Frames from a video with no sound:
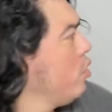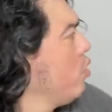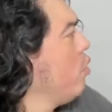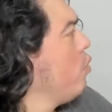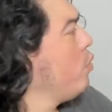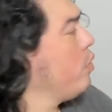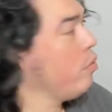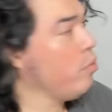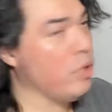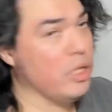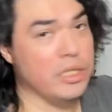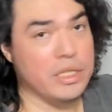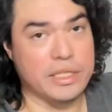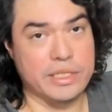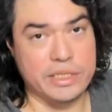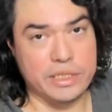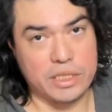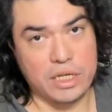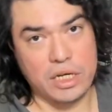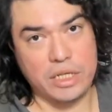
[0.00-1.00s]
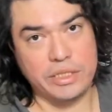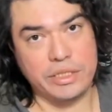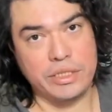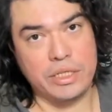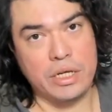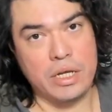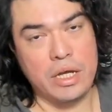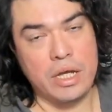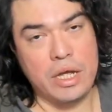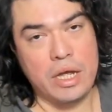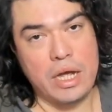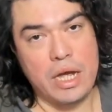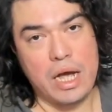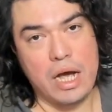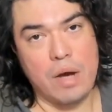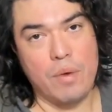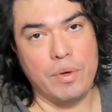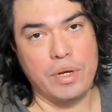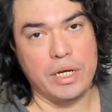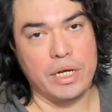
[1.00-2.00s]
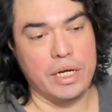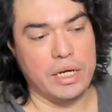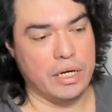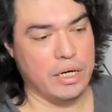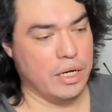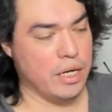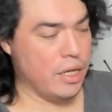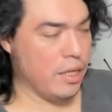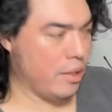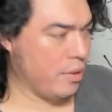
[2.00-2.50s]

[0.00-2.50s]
We will discuss how we can